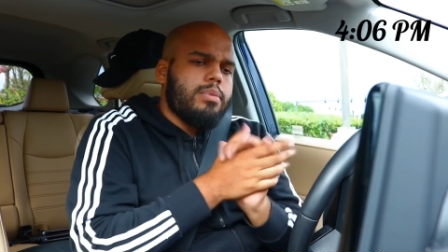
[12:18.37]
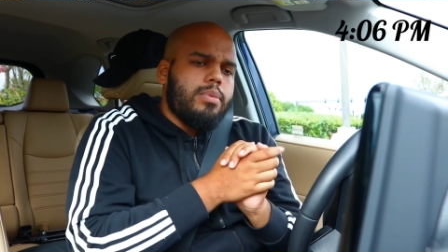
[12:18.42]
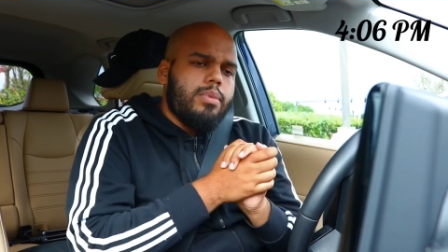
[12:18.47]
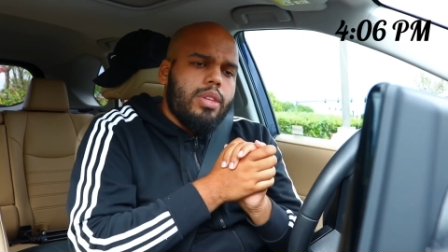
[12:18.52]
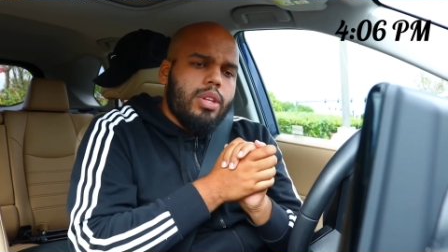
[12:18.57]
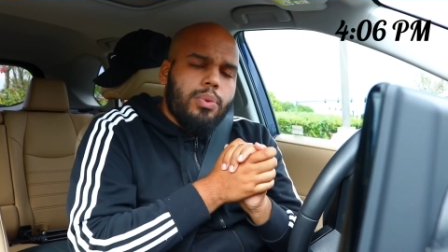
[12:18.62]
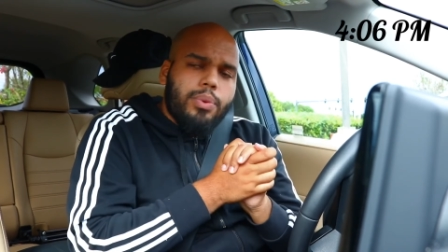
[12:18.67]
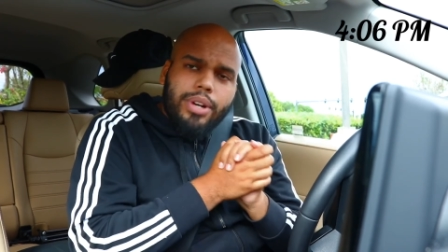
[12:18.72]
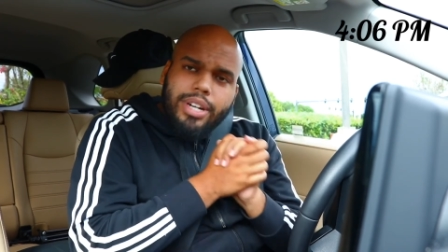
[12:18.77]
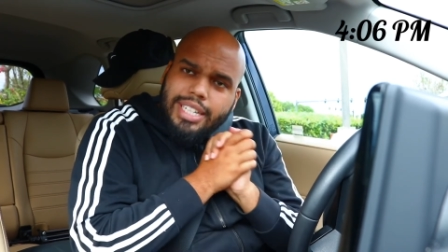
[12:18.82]

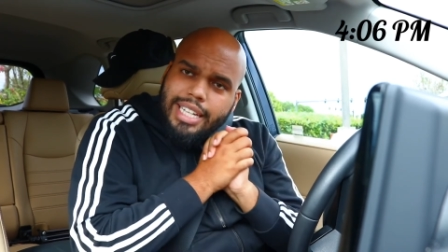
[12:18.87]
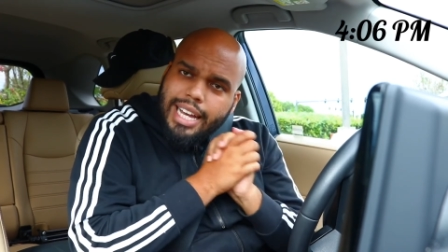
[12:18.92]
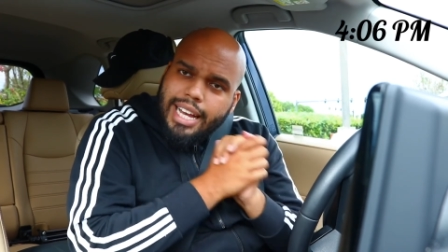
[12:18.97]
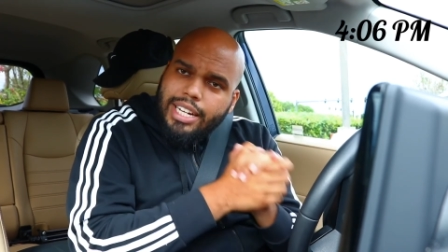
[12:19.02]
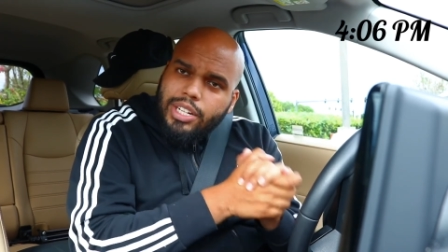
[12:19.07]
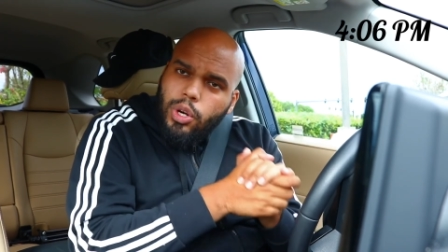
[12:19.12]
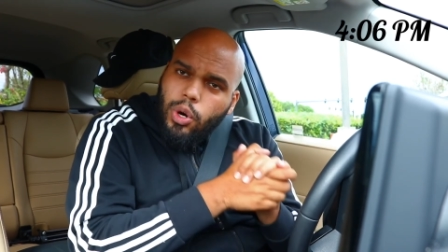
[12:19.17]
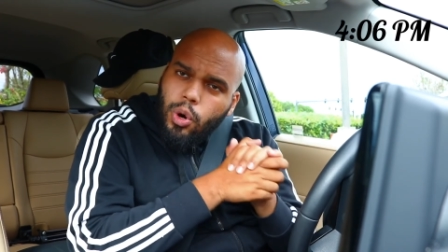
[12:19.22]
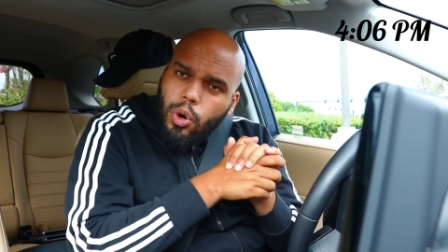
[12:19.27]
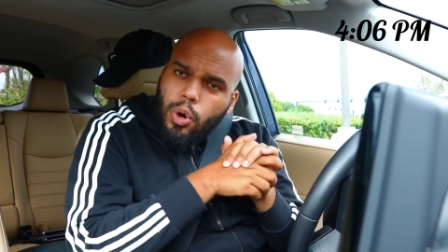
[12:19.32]
We're gonna head
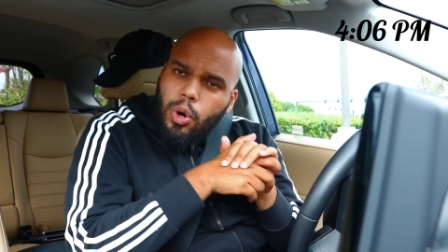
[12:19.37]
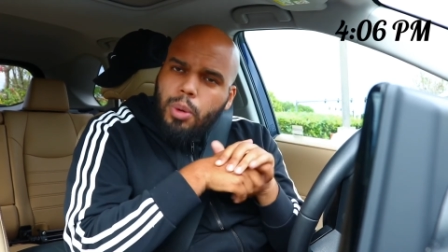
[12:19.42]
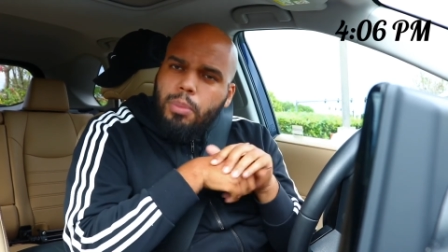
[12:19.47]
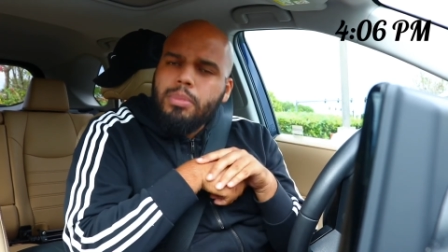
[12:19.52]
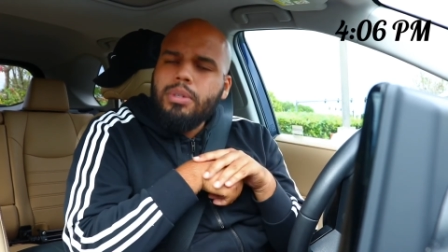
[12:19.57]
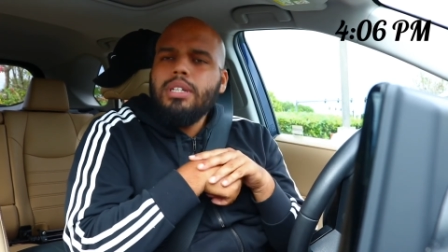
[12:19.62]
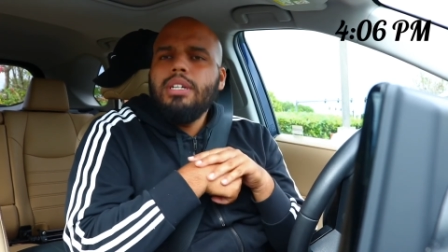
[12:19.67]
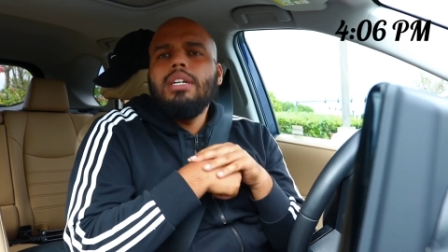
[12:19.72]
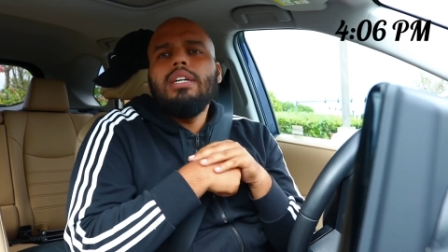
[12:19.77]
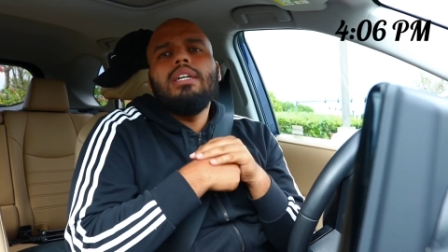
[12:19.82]

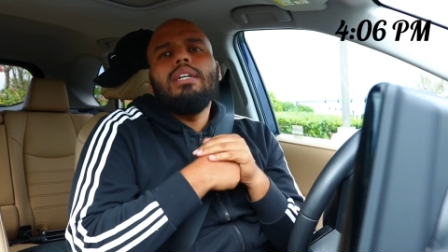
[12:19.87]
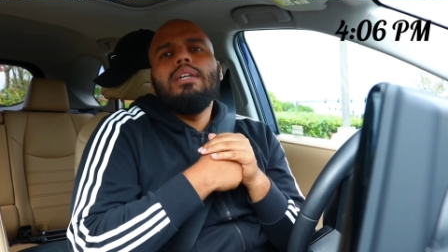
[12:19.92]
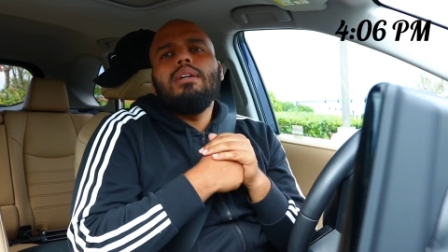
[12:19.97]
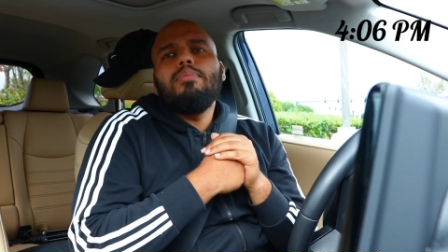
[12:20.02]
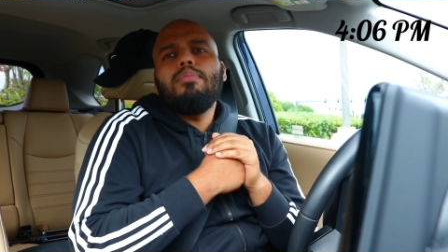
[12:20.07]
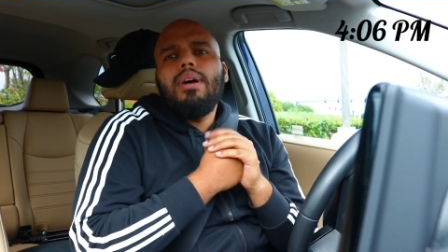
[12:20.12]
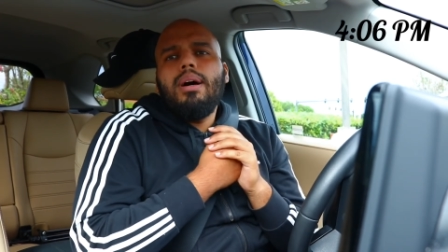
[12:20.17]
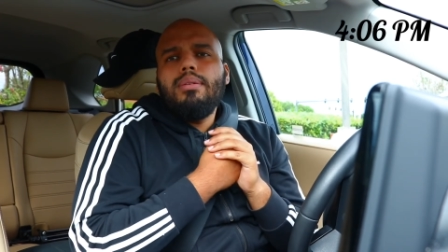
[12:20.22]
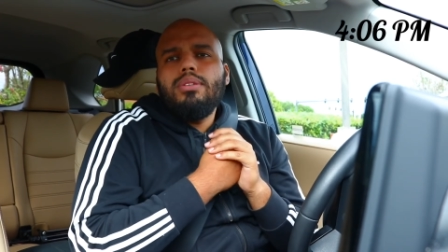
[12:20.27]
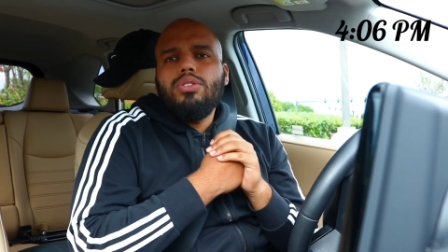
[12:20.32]
home.
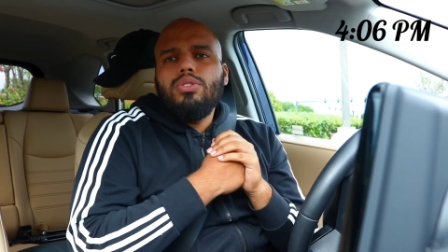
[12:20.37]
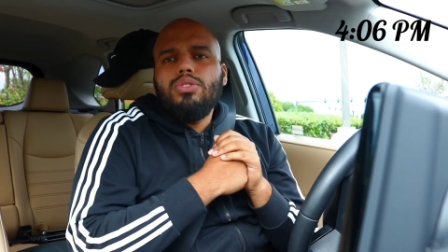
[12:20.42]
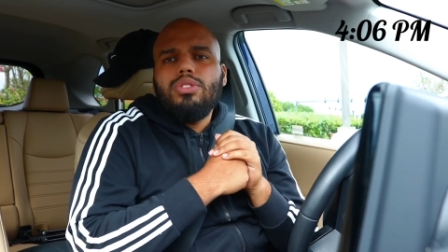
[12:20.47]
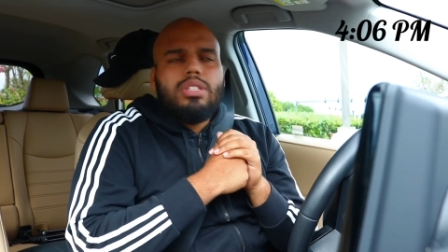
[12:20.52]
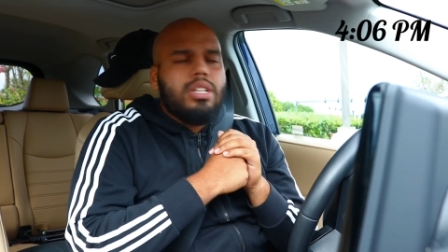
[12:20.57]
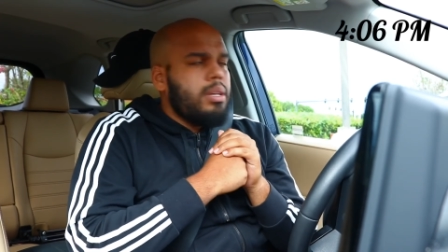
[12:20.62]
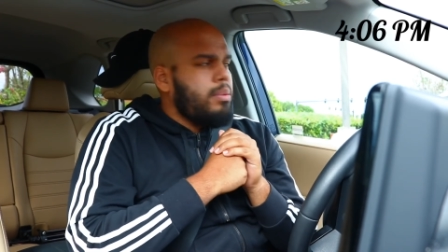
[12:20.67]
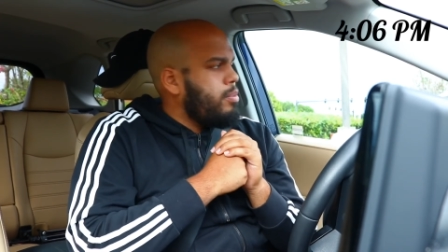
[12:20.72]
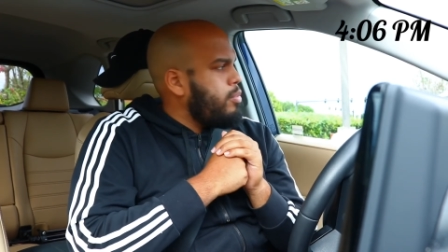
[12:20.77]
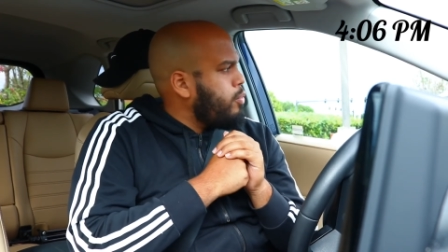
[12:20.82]
Probably do
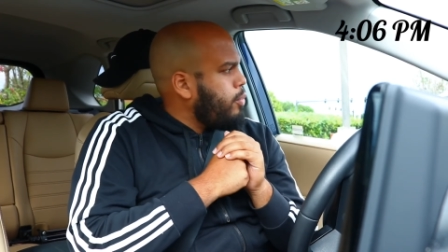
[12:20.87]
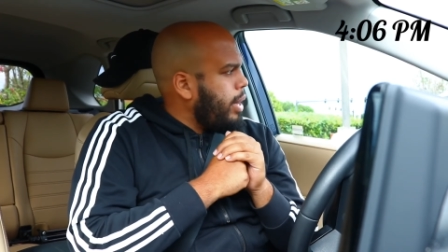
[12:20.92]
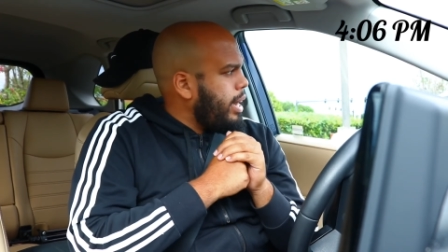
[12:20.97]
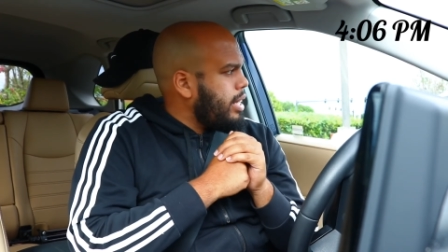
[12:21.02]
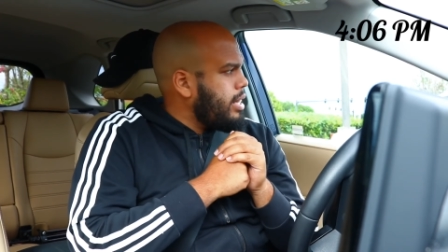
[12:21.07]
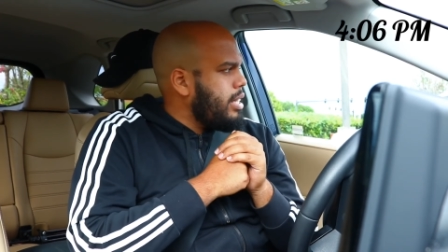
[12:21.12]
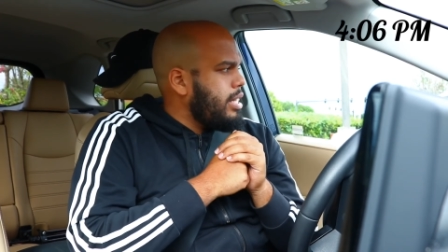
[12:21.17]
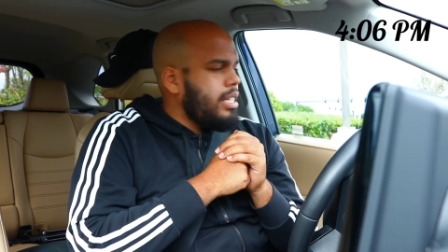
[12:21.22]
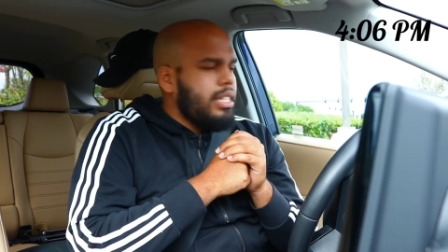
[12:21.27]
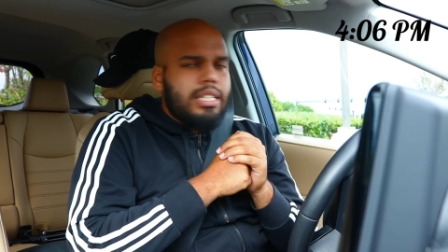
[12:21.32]
some
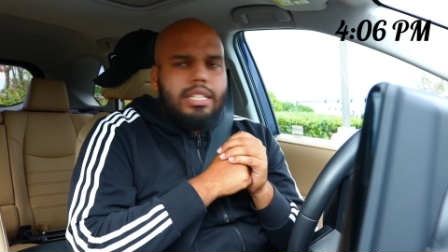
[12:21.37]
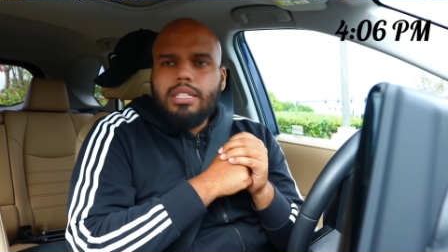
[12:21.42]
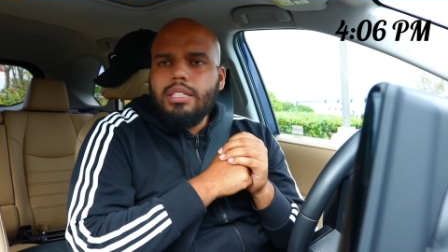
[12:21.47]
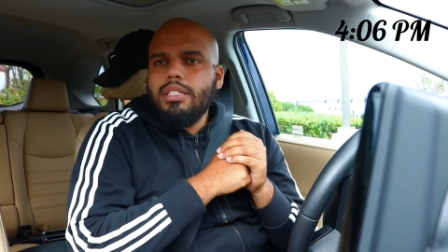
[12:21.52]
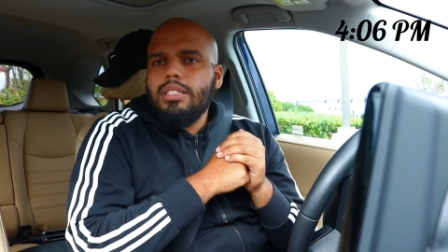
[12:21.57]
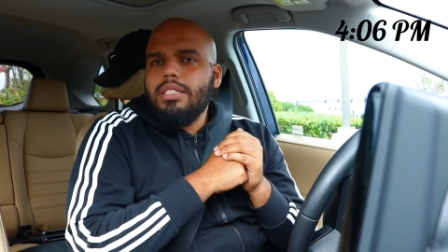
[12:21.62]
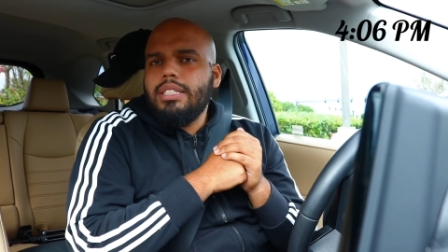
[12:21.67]
regular